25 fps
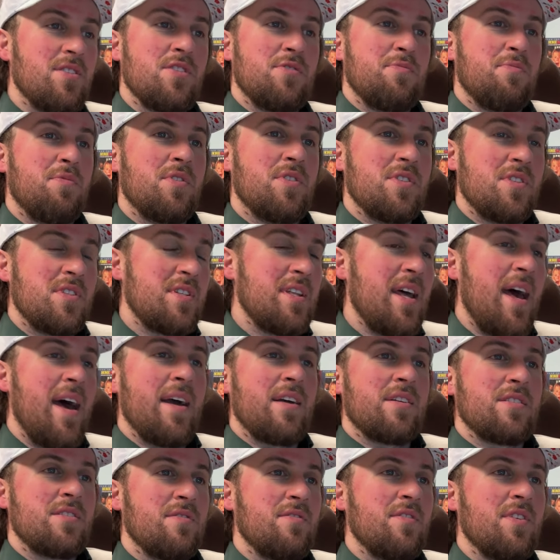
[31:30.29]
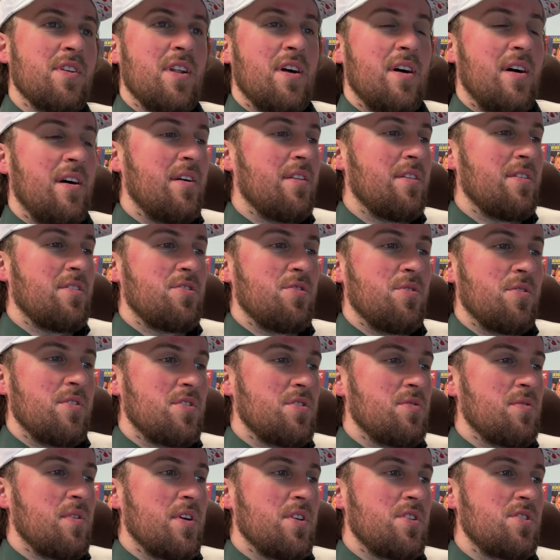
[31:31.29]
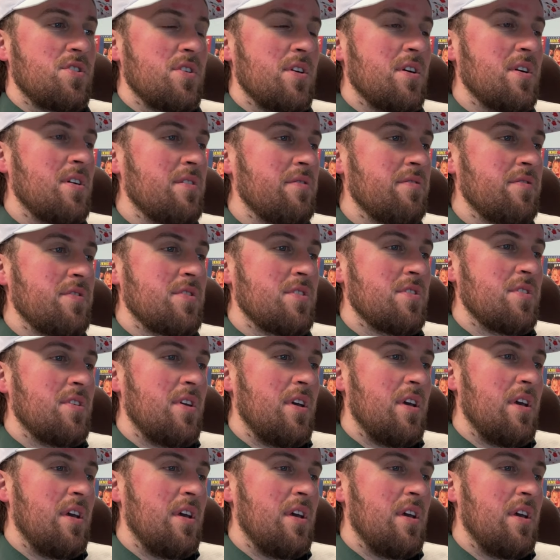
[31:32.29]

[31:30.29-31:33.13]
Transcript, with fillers: just put stacks of it on the Toys R Us shelves